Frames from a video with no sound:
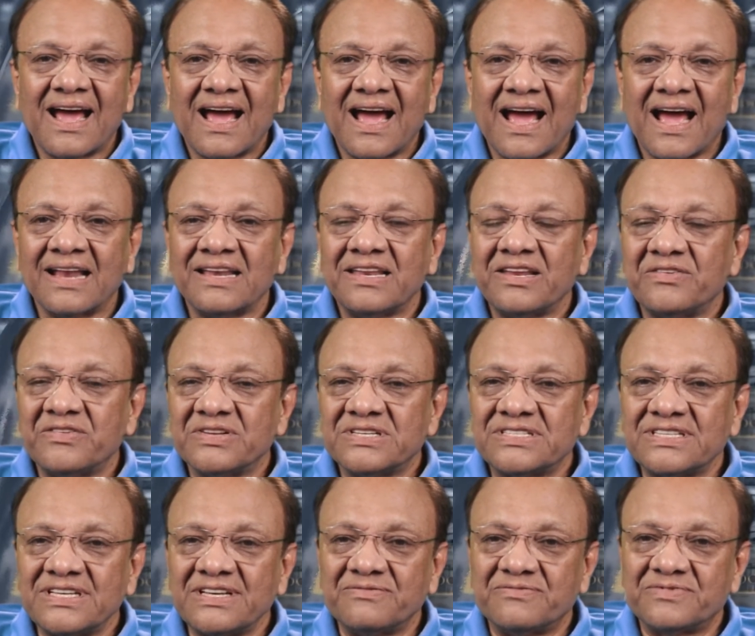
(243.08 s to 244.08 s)
and he
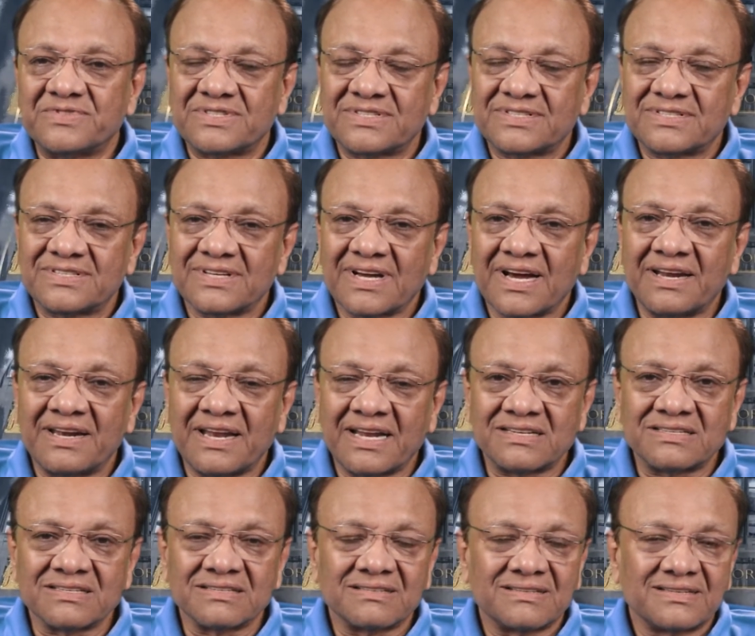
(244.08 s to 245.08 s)
receives a
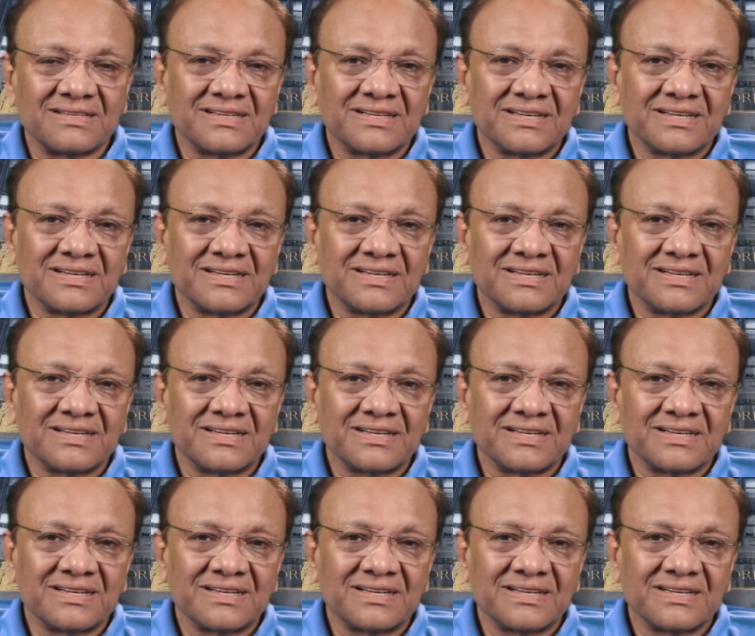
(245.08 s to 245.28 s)
letter